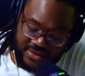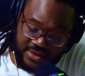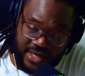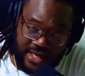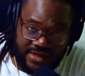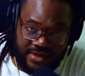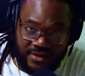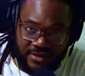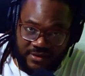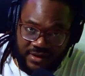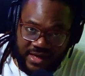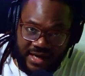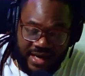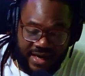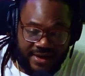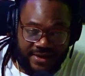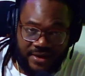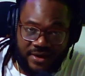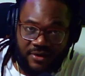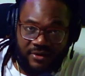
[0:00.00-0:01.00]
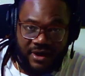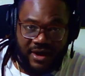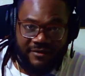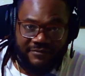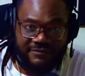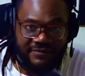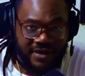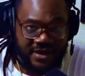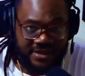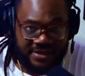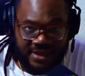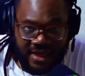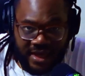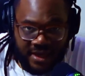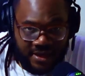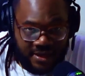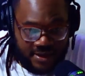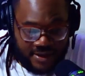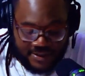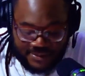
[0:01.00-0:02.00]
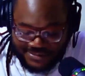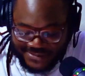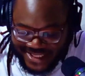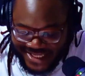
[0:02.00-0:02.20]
I know I fucked that up.